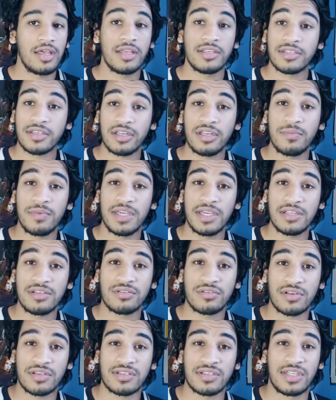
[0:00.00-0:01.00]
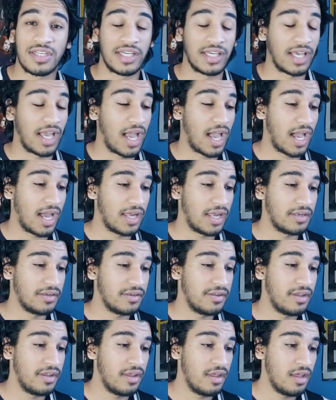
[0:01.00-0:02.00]
It's going to be interesting,
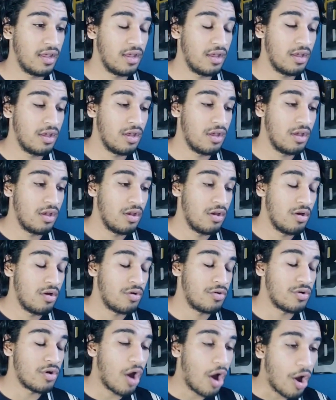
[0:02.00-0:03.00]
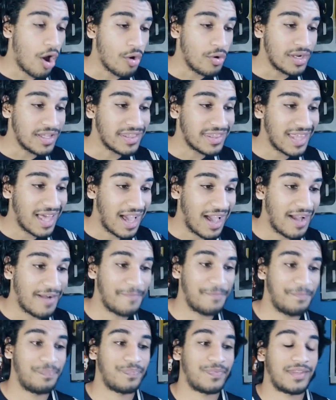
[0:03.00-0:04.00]
and not only
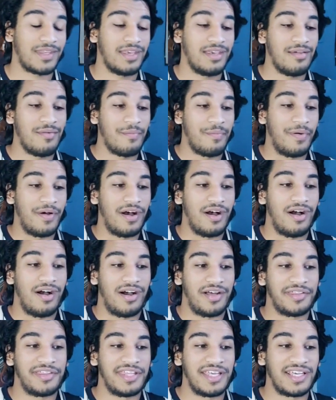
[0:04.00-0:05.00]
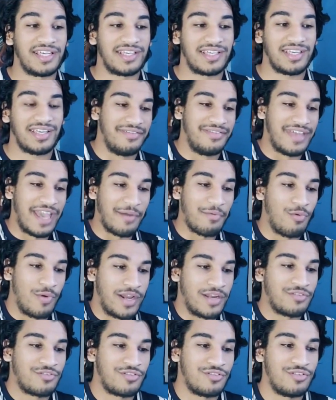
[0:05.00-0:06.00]
that, but I think they
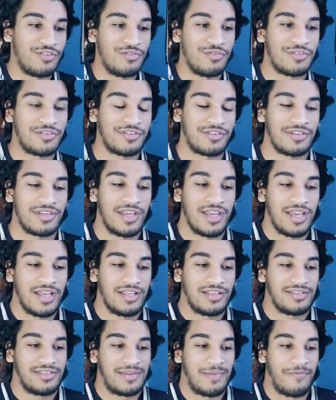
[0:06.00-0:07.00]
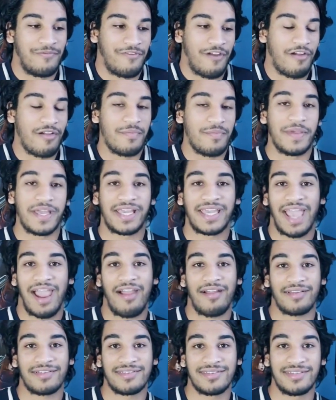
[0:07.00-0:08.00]
will introduce some very big
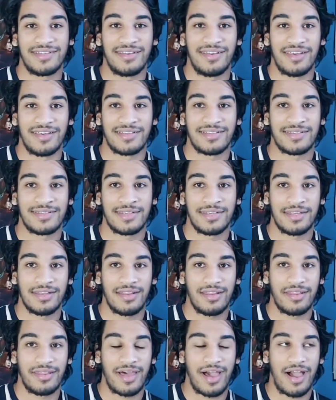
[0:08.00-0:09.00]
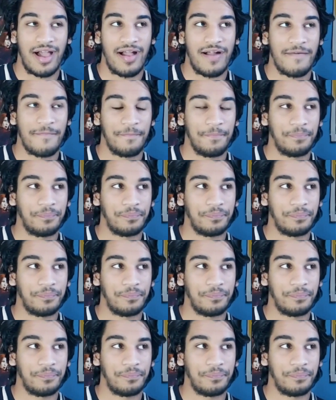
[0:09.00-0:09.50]
characters in this that